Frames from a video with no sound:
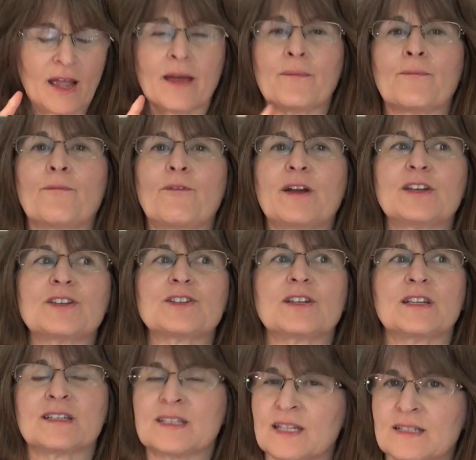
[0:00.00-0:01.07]
and
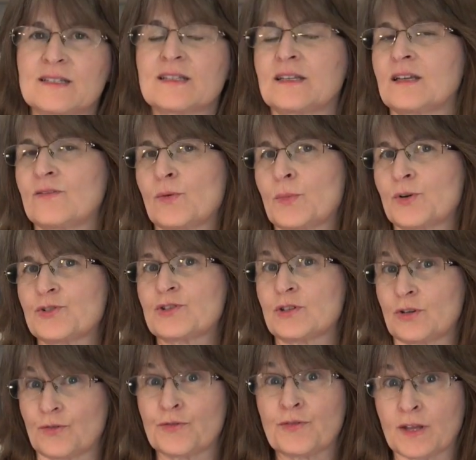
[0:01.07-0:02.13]
which intensity of
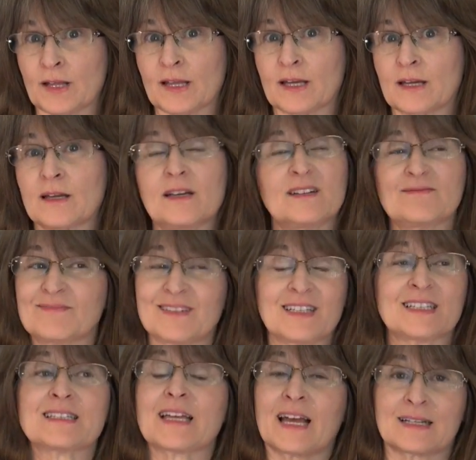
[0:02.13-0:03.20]
emotion you're feeling.
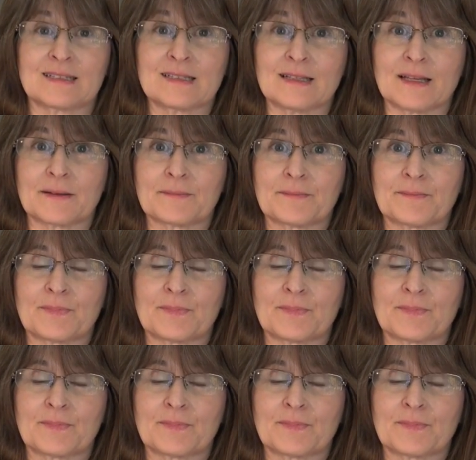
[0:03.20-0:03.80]
It's excellent.